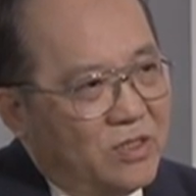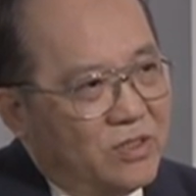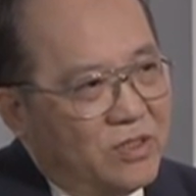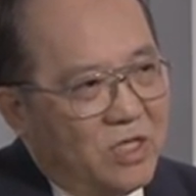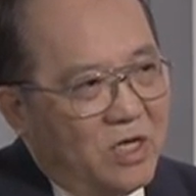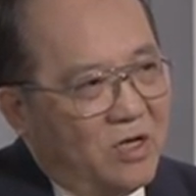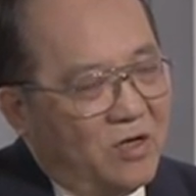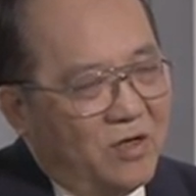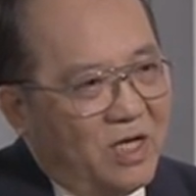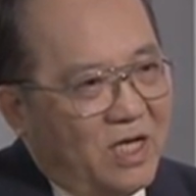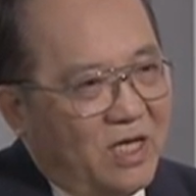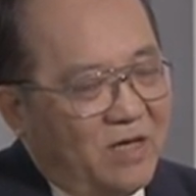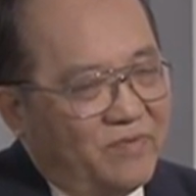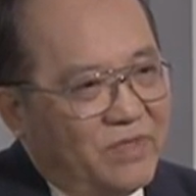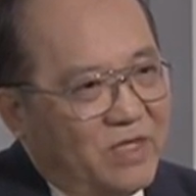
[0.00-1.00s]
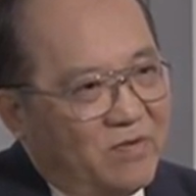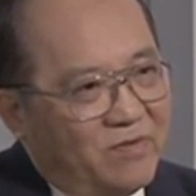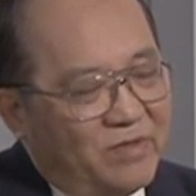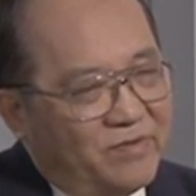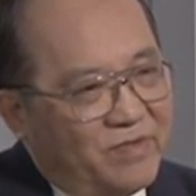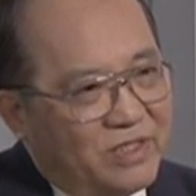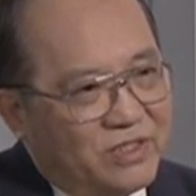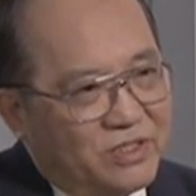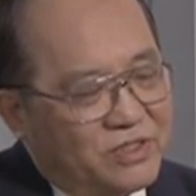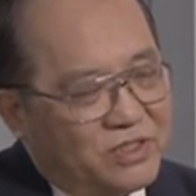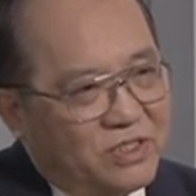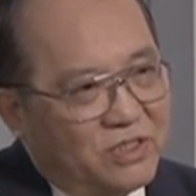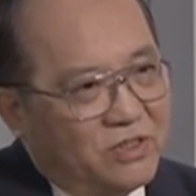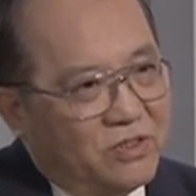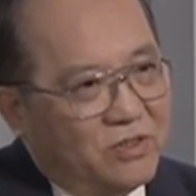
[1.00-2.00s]
No, I have never
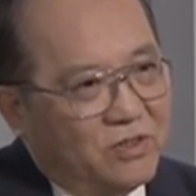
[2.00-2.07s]
registered.